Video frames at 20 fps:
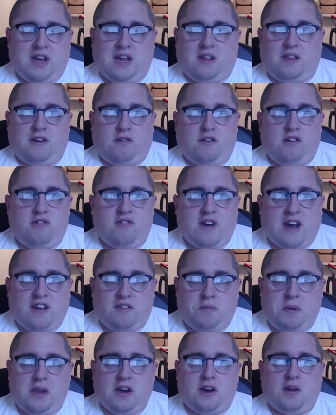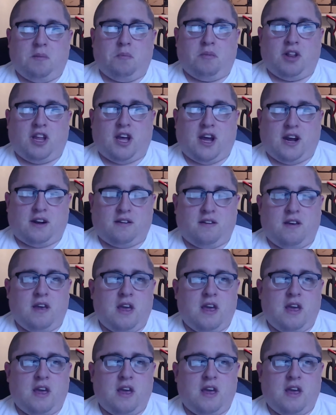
the creature has to be unblocked.